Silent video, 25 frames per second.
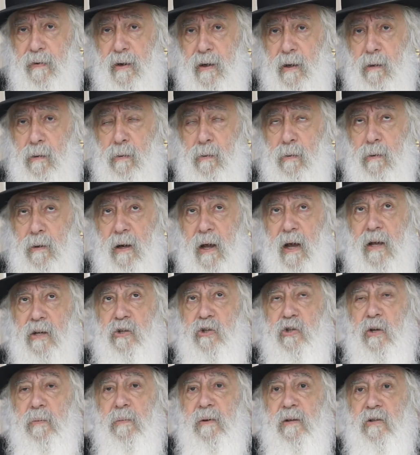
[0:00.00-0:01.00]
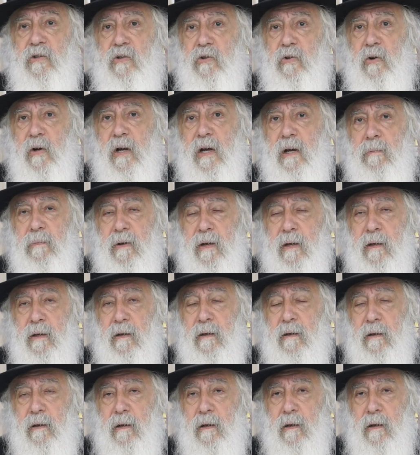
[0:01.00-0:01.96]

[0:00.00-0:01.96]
Elul, Hashem is screaming,